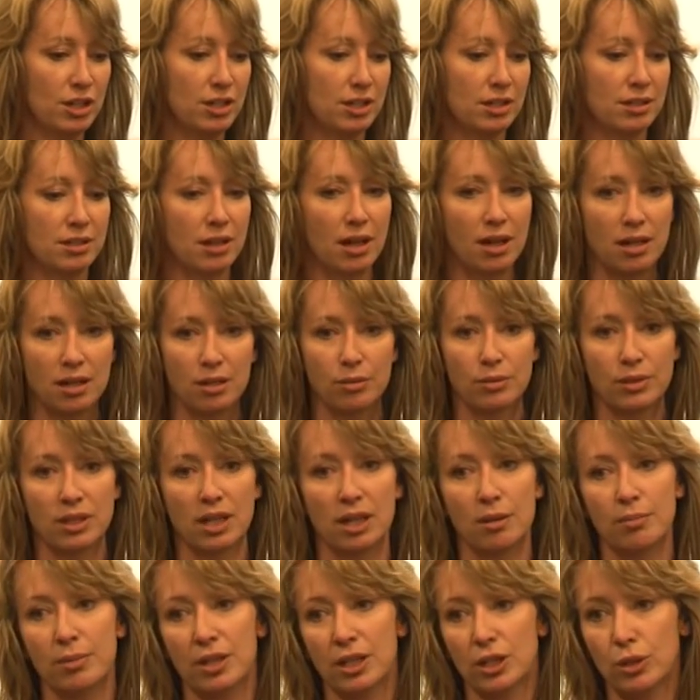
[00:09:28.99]
I decided it was
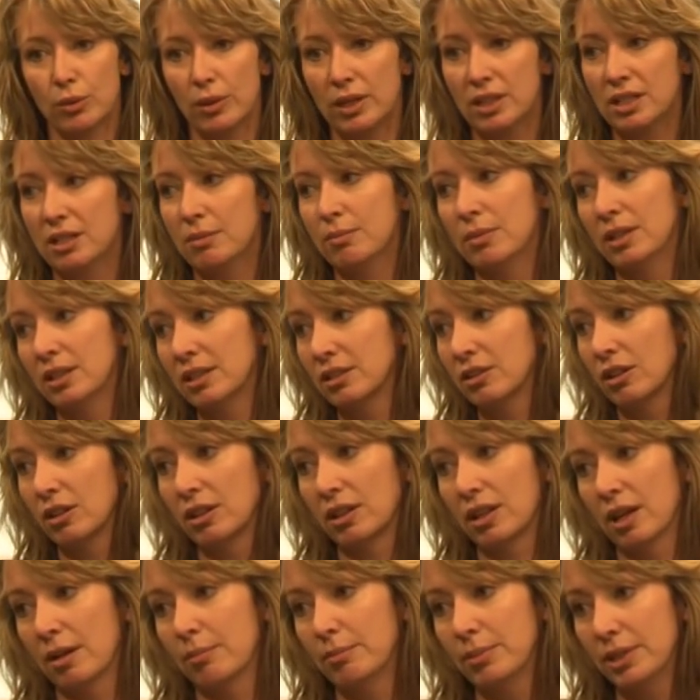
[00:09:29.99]
going to be a $20
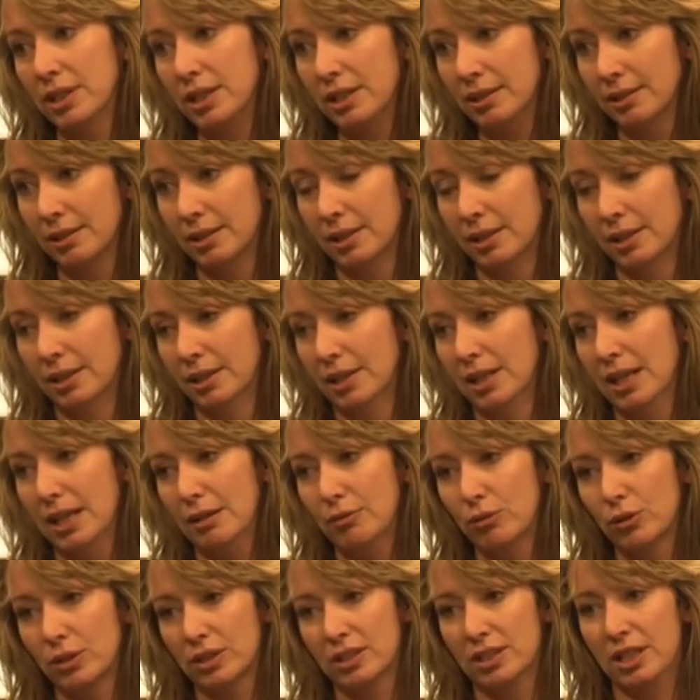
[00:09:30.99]
million company.
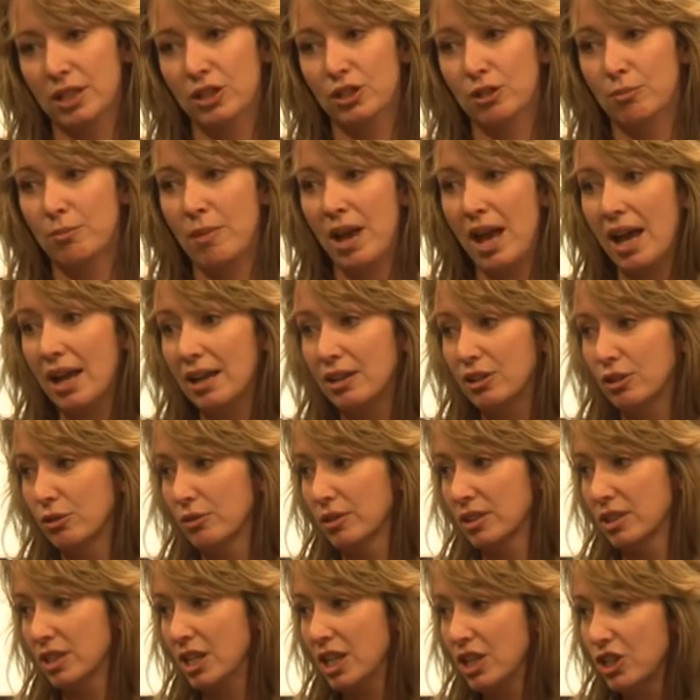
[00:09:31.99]
Everyone said, you're mad,
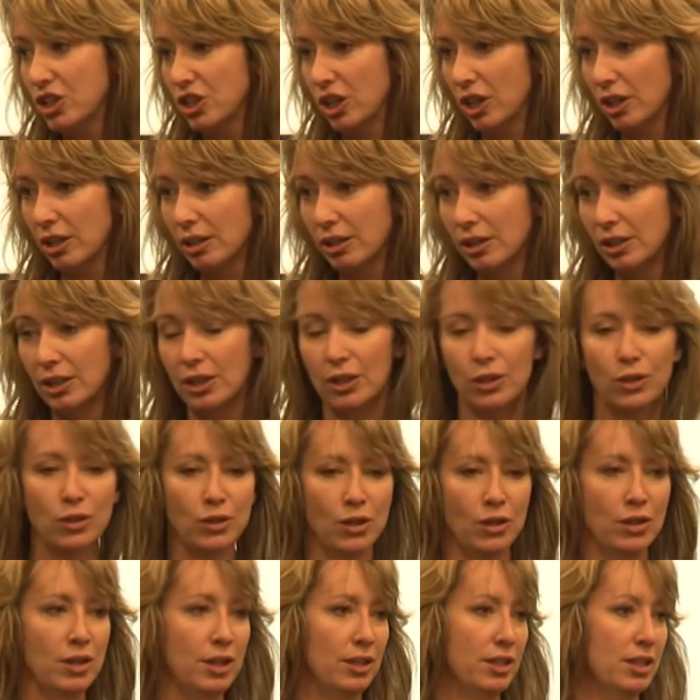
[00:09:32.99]
you're a teacher,
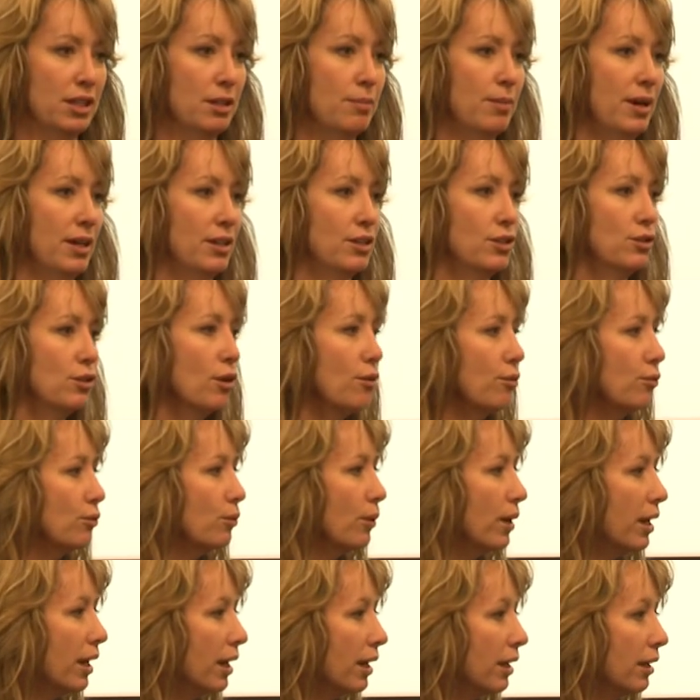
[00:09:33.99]
you know nothing about
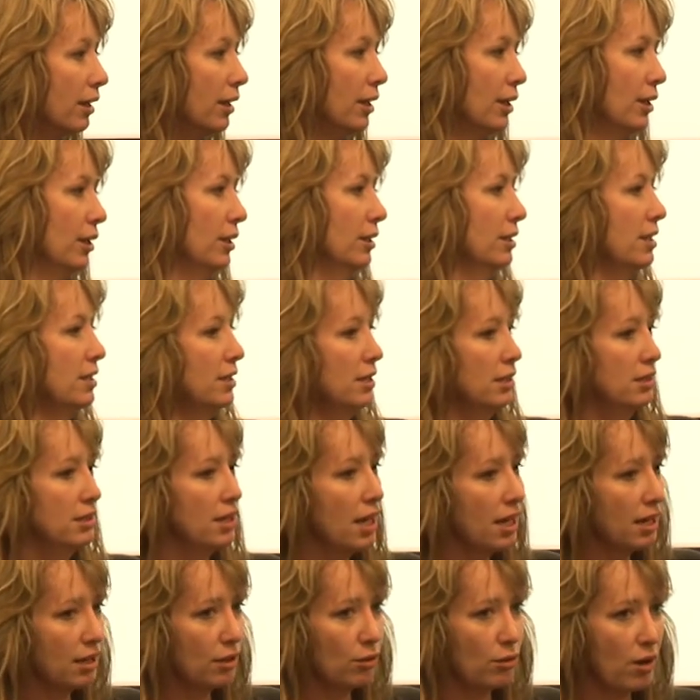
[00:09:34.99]
software, there's a
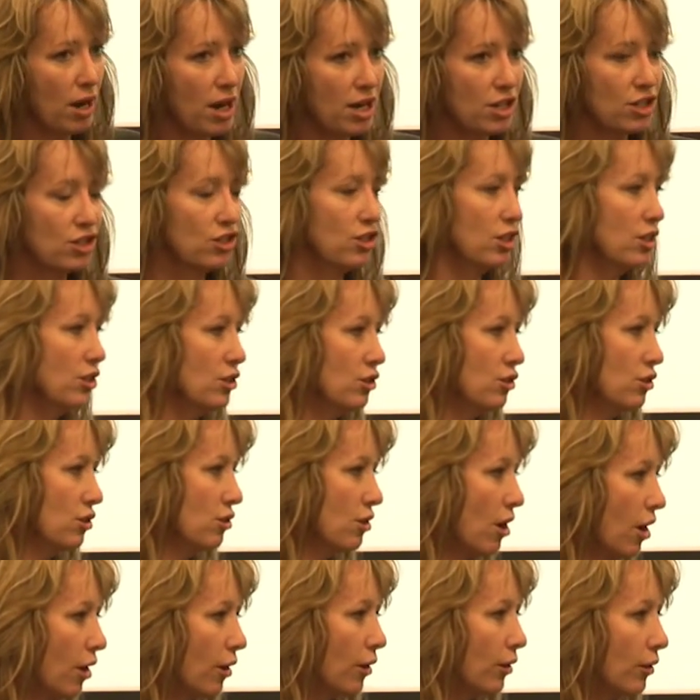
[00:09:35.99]
tech crash, didn't
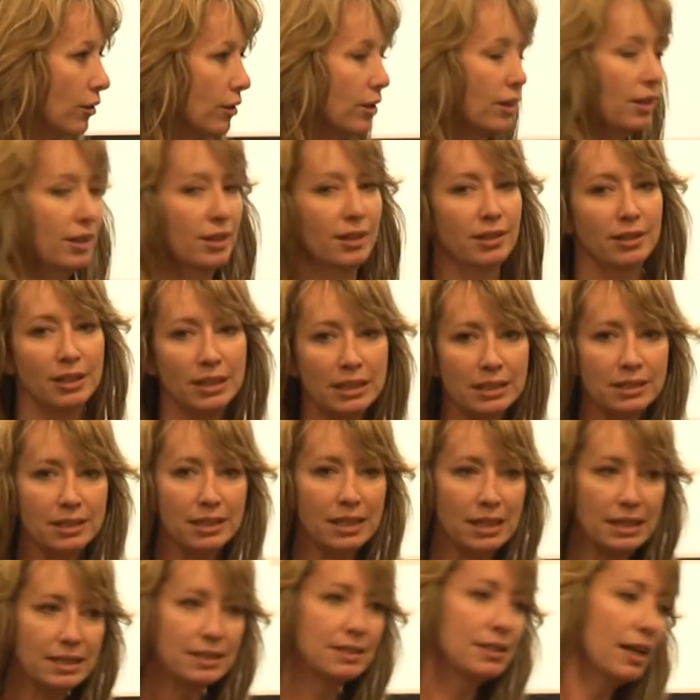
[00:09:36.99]
you know, the
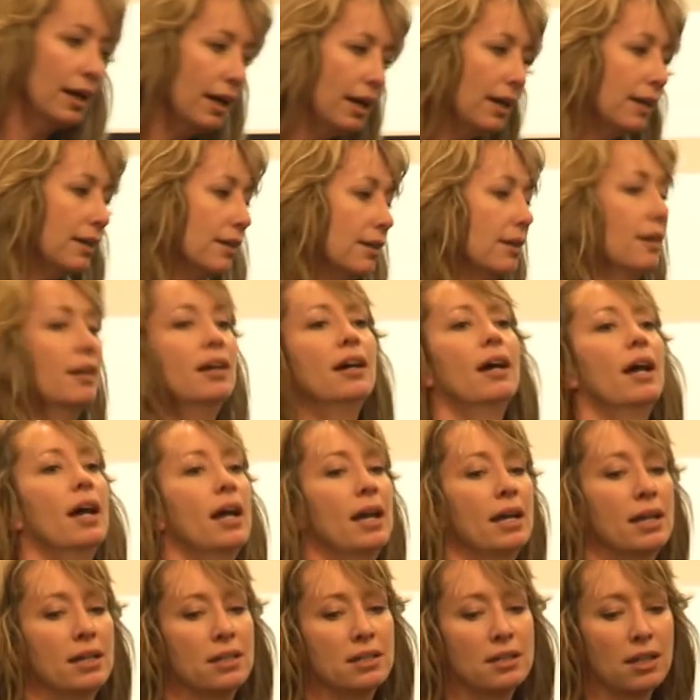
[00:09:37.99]
internet's dead.
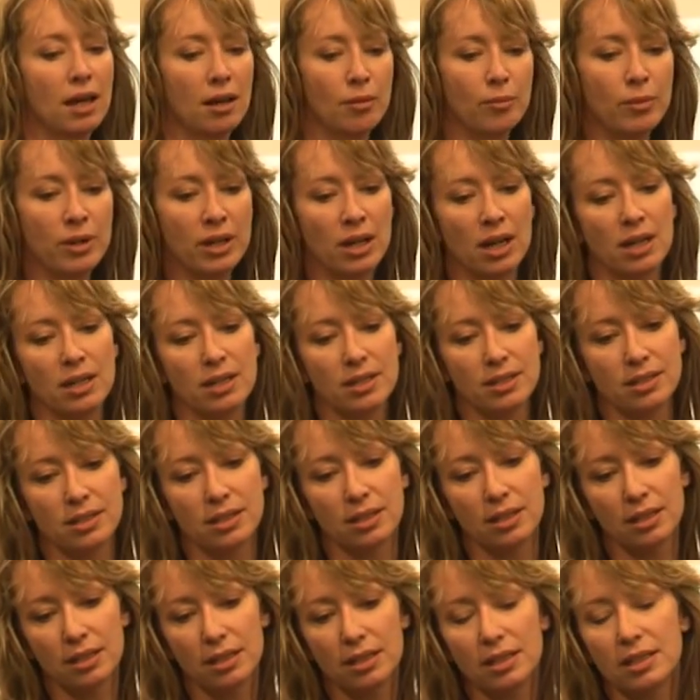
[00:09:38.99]
And when I
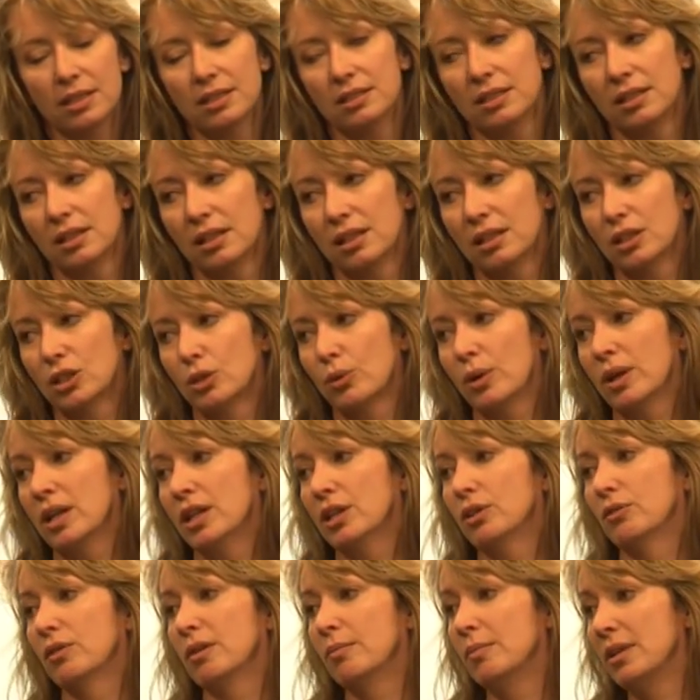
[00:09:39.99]
listed it at a
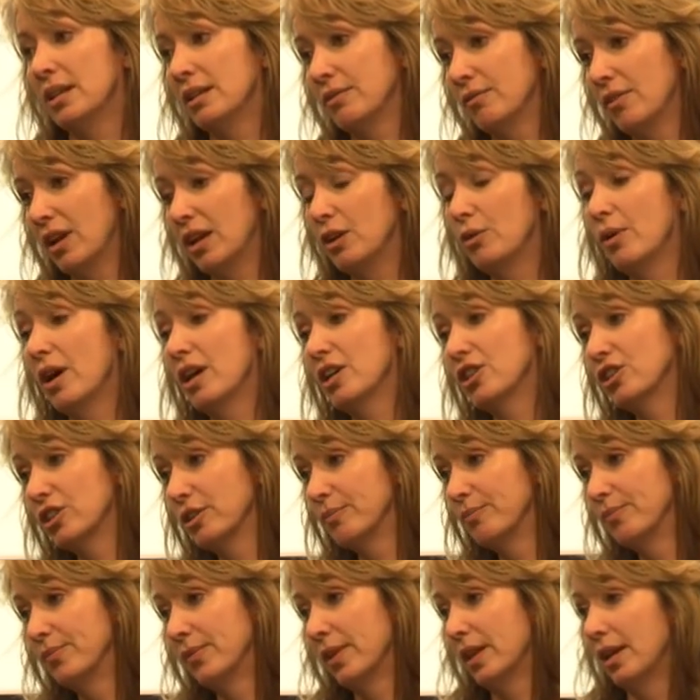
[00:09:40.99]
$23 million
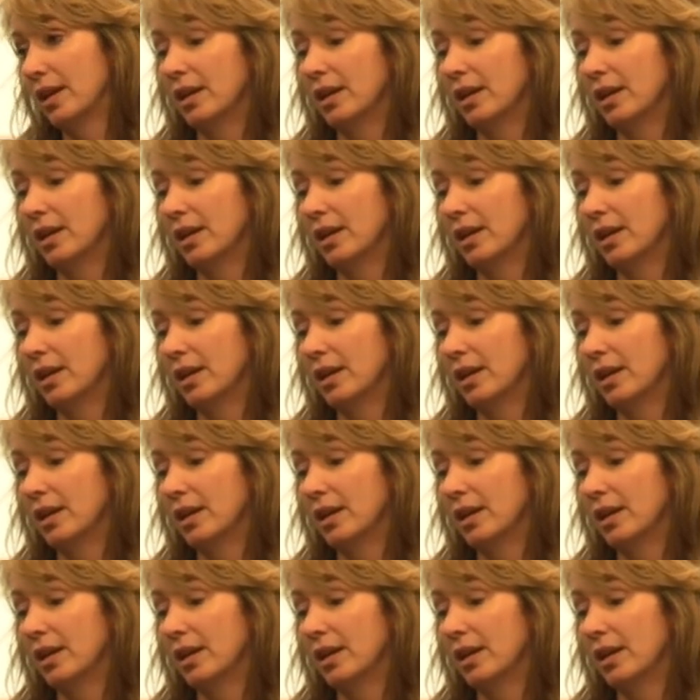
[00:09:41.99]
valuation.